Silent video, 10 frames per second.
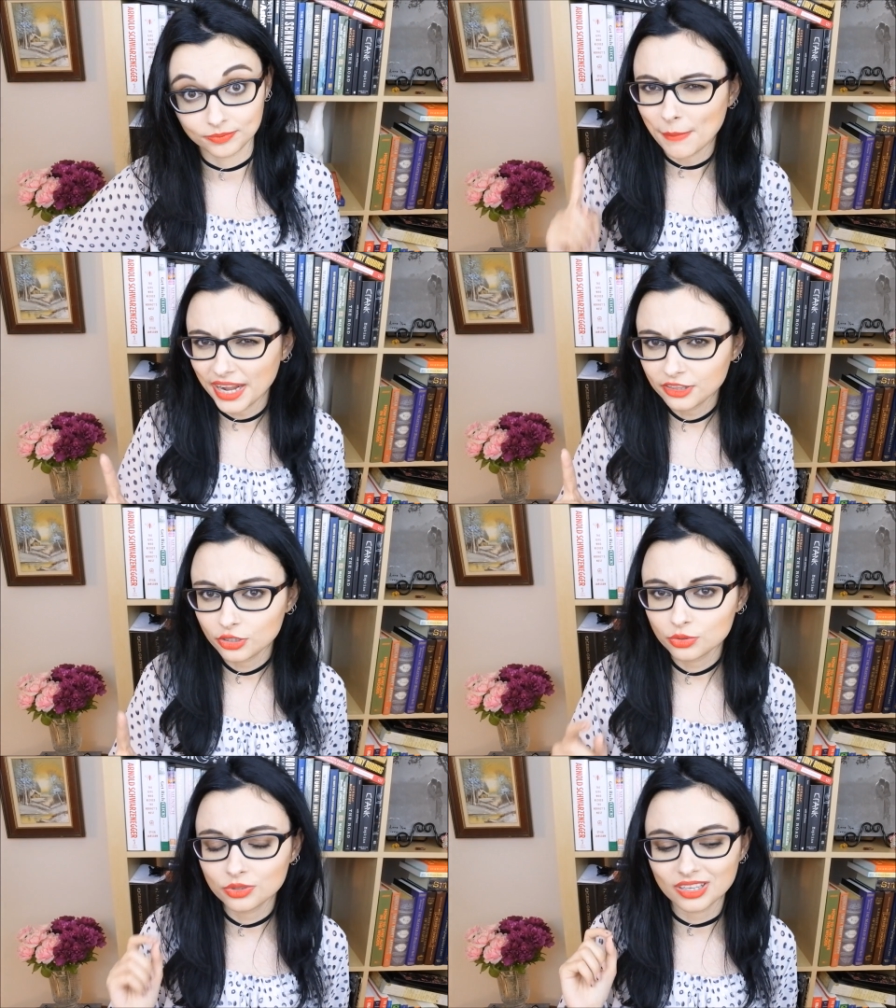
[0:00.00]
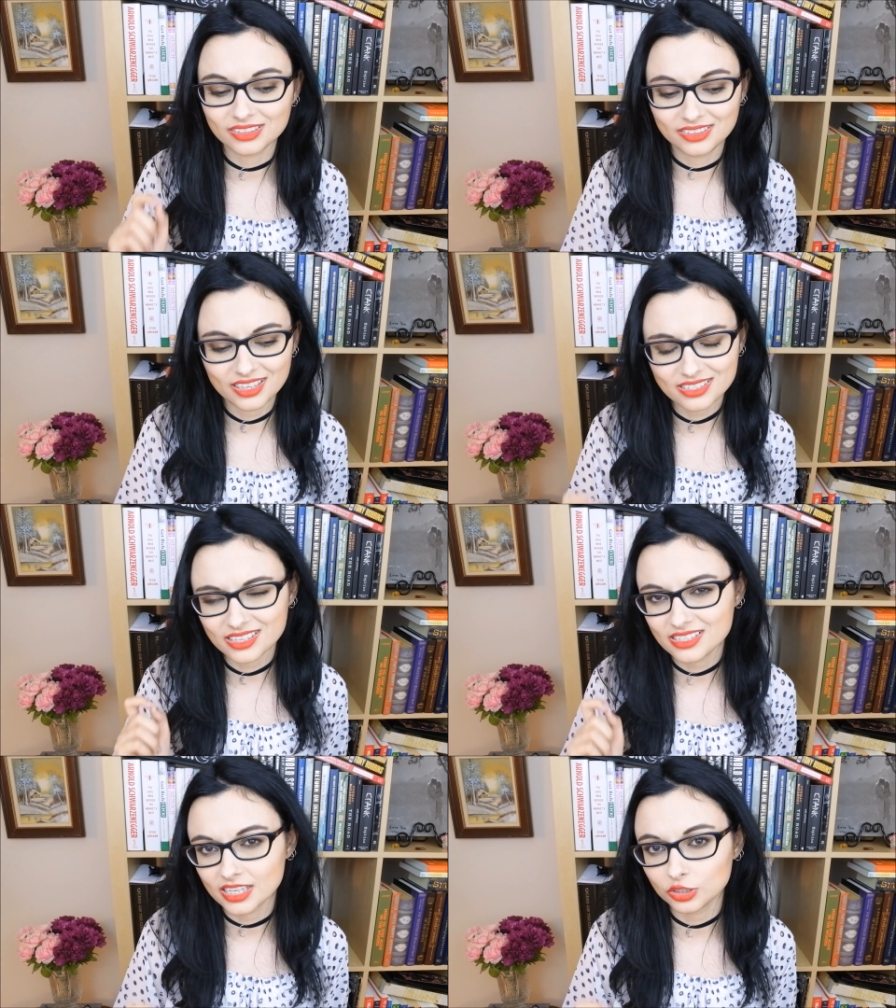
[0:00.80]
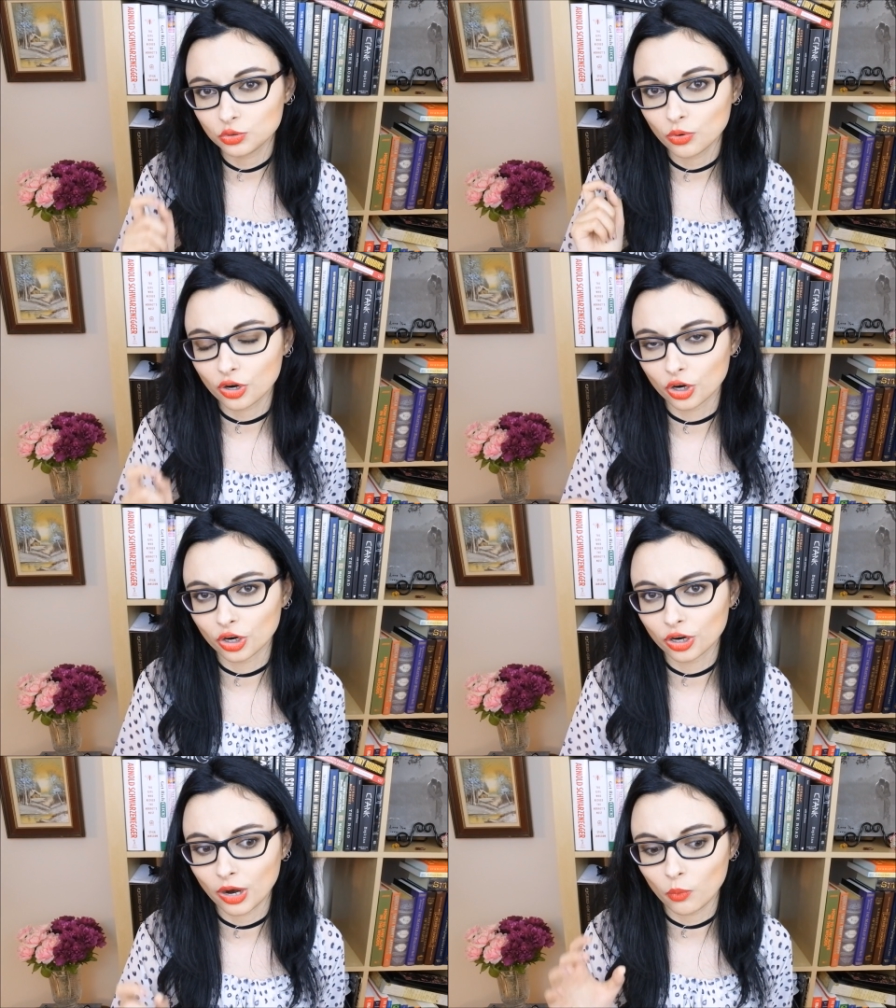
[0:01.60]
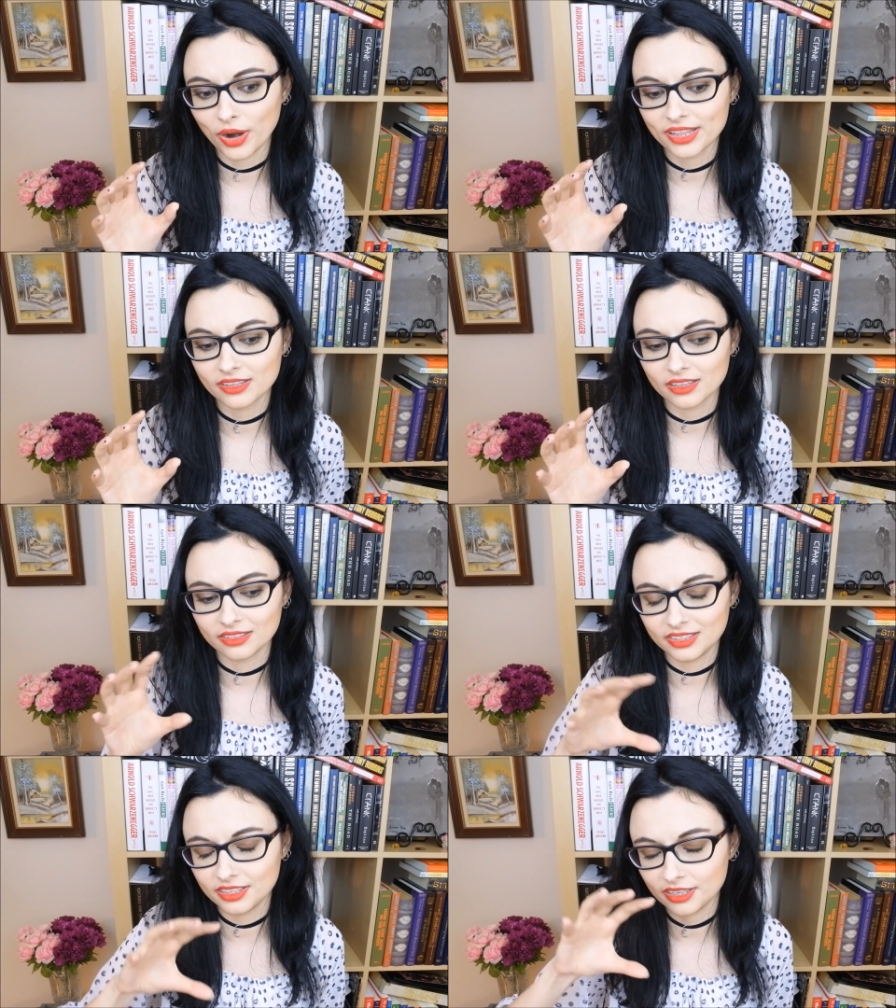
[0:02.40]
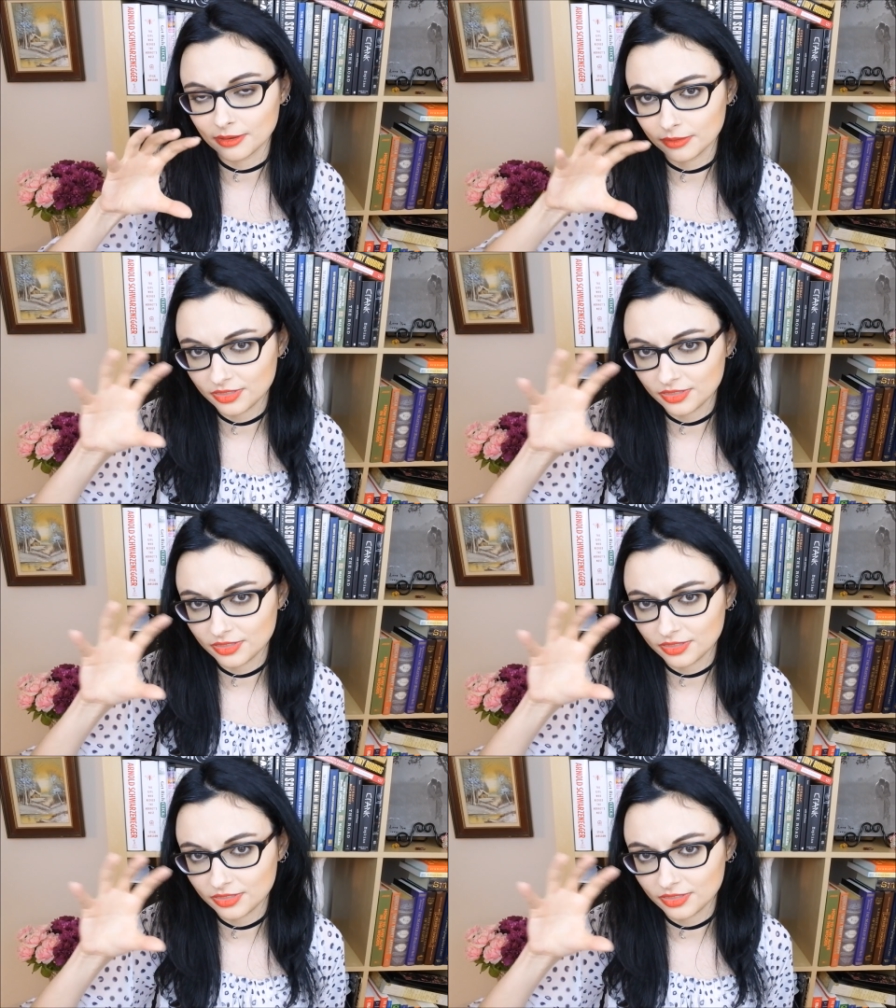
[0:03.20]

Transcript: Mind you, this is said to occur when the